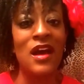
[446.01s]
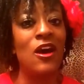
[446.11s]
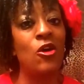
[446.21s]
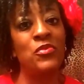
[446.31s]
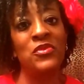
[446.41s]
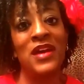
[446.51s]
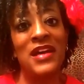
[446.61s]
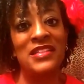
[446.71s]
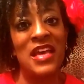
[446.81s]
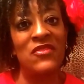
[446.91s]
I hope you
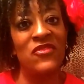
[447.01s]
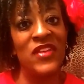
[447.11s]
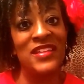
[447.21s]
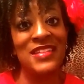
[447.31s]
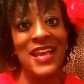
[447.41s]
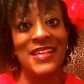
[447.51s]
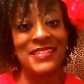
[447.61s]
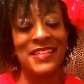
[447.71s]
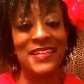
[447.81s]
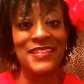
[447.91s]
guys have a
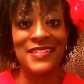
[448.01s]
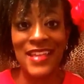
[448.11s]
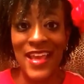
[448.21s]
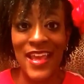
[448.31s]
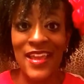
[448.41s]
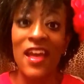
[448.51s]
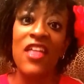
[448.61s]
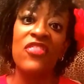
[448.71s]
fantastic day.